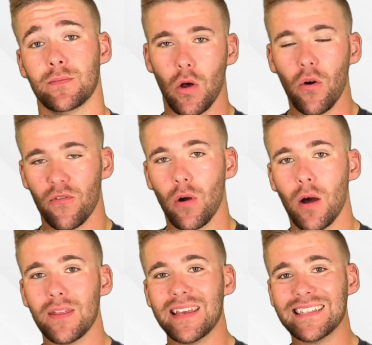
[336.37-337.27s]

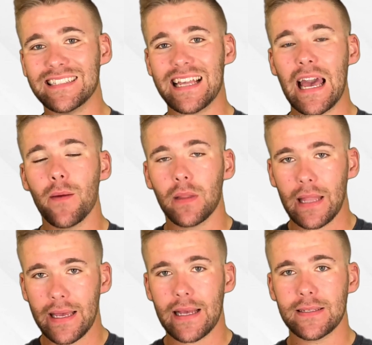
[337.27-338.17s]
Overall, the exam,
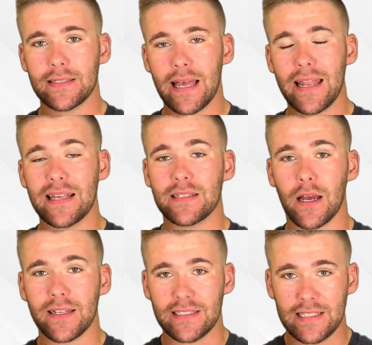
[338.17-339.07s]
like I said, is
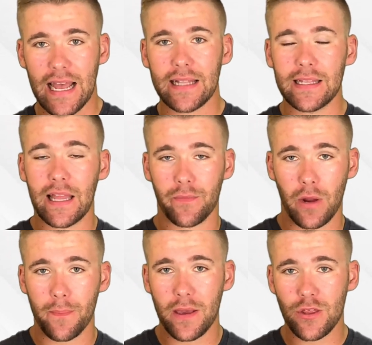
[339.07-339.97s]
not exactly like
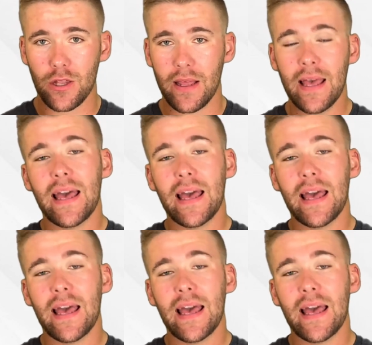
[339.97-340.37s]
Prep Agent.